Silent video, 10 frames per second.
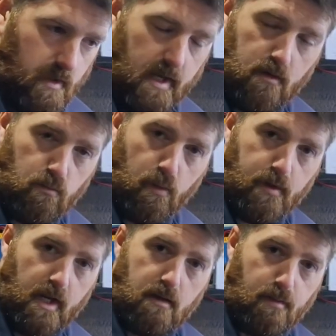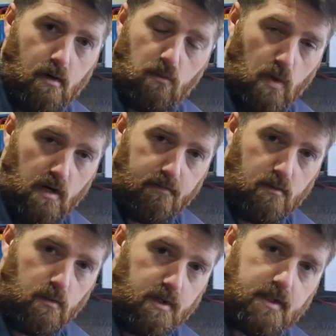8.8 bar, or whatever
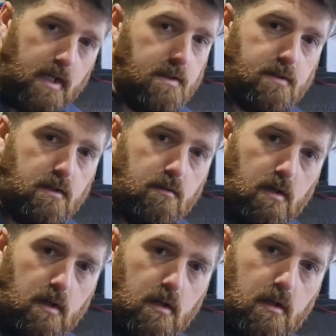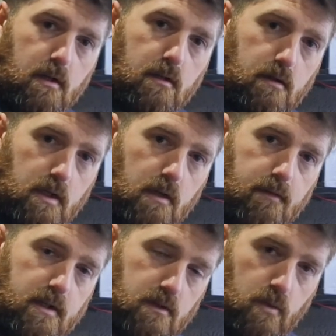you want to set it to, you can have
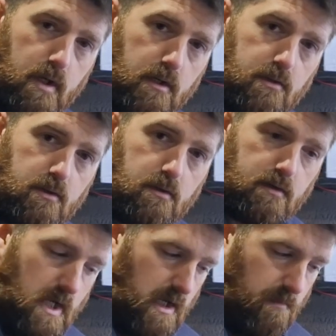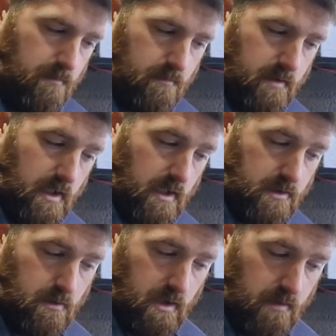that switch set up to here
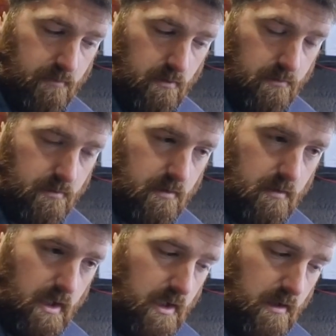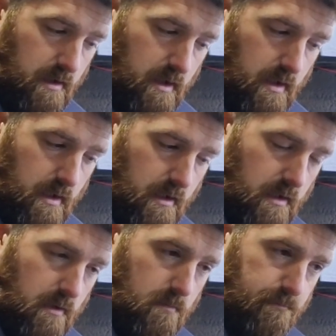so you can have a constant uh, you
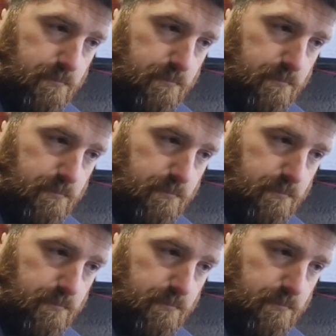know